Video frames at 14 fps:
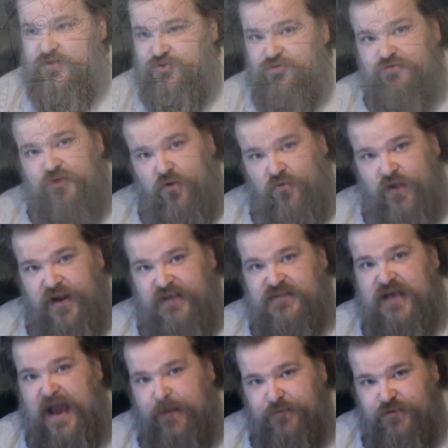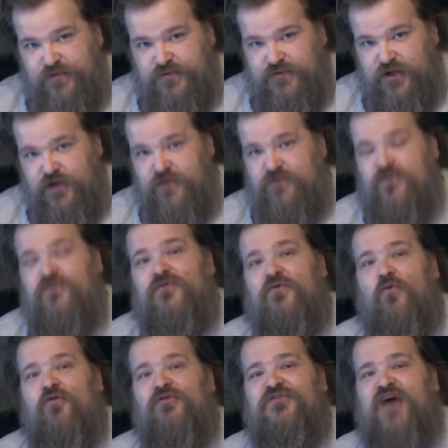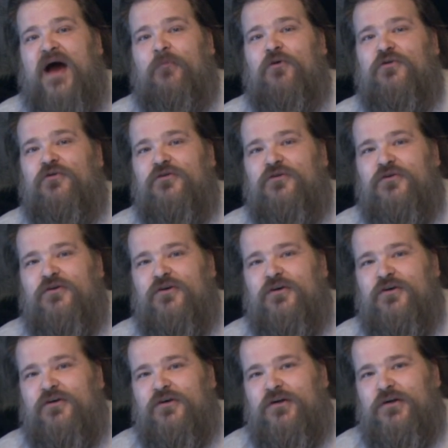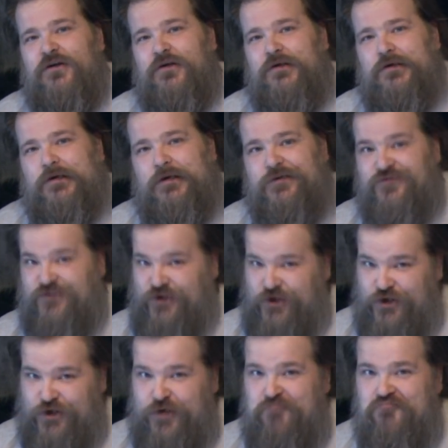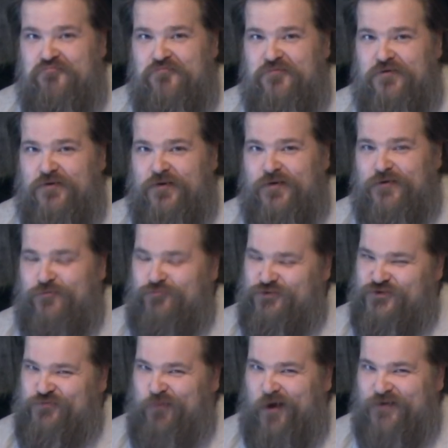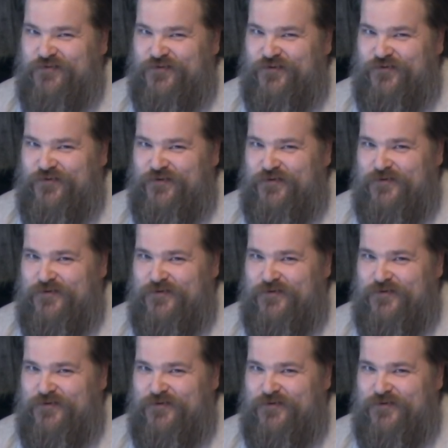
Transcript: Do you know what has happened to Thor's hammer? And Thrym responded,